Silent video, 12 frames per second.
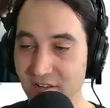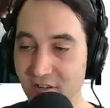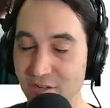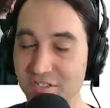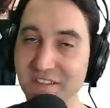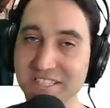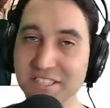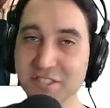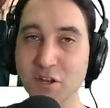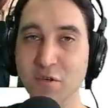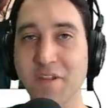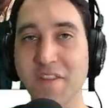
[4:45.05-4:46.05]
Also, this is
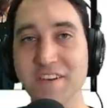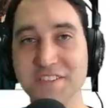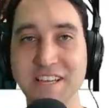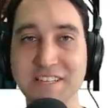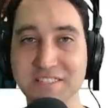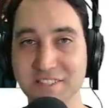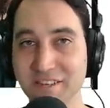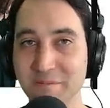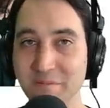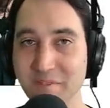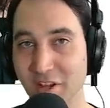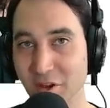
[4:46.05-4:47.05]
sort of one of those things that,
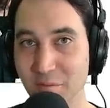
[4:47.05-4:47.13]
you know,